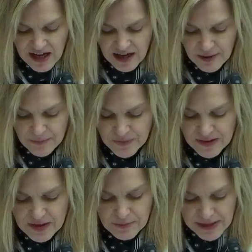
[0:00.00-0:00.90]

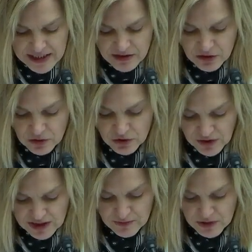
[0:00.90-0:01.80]
The MISO
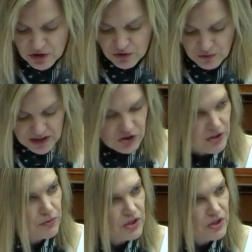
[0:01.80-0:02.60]
transmission region,